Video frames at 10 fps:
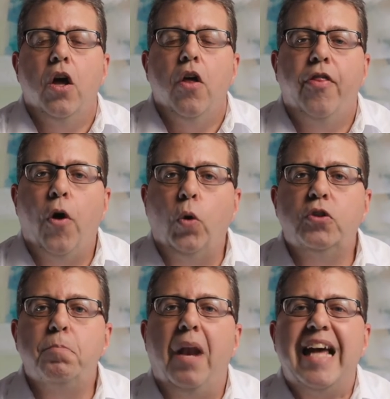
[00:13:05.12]
those
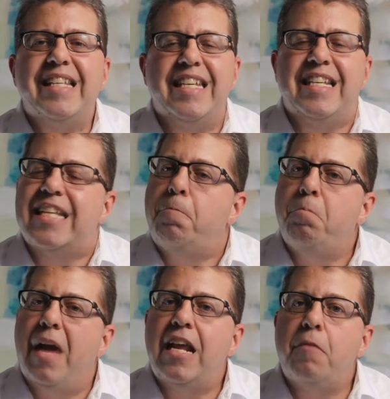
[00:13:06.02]
blessings and
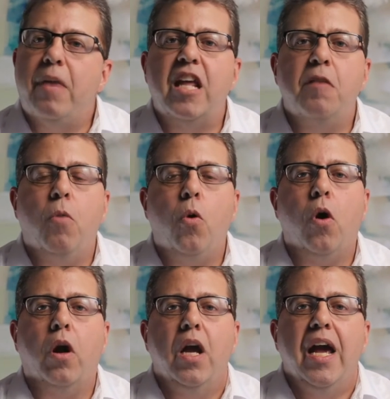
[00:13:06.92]
many, many
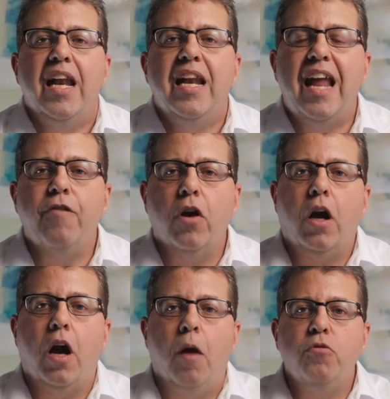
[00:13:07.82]
more never
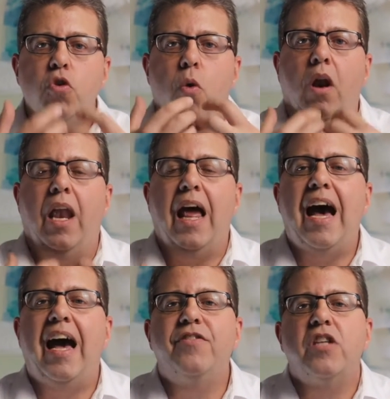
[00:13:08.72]
come to our
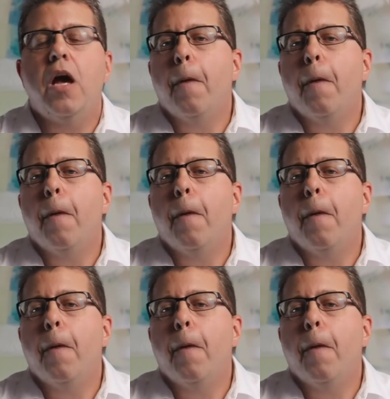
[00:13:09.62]
lives